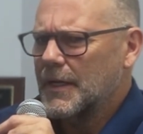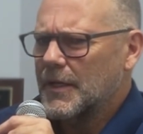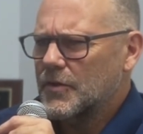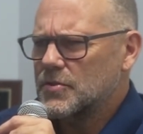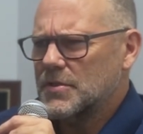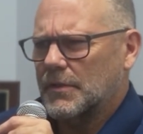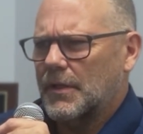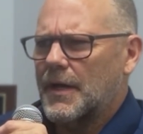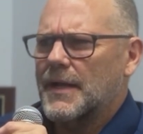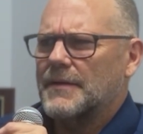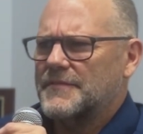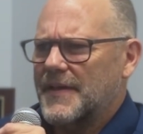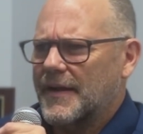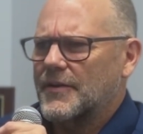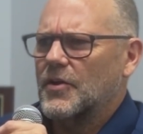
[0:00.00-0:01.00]
there's a lot of
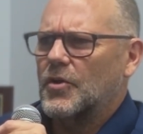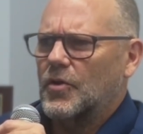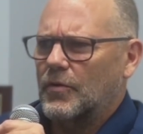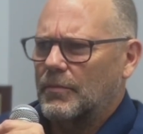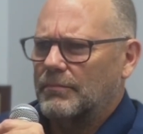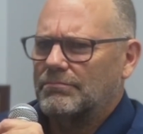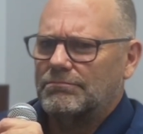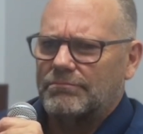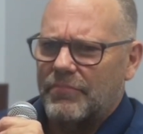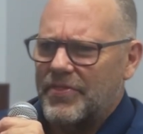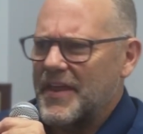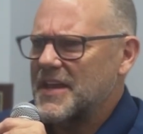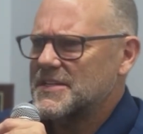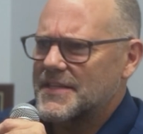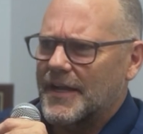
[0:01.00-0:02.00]
technical
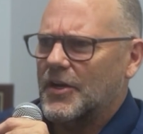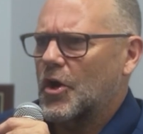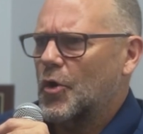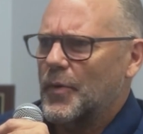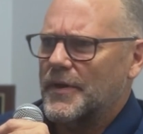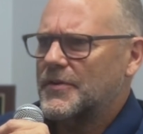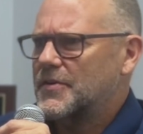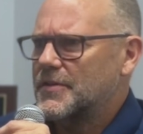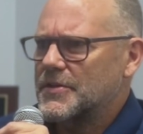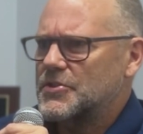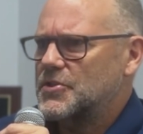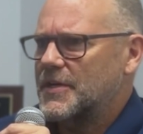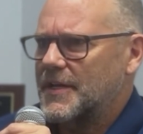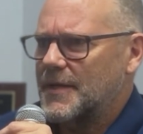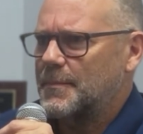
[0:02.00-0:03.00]
things that go into the
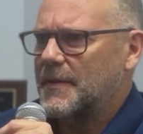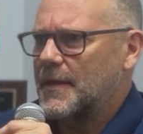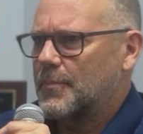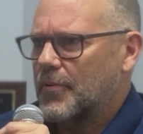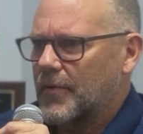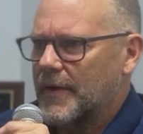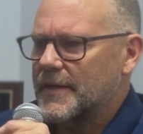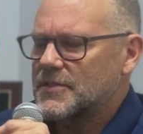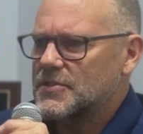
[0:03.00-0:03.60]
GDP print.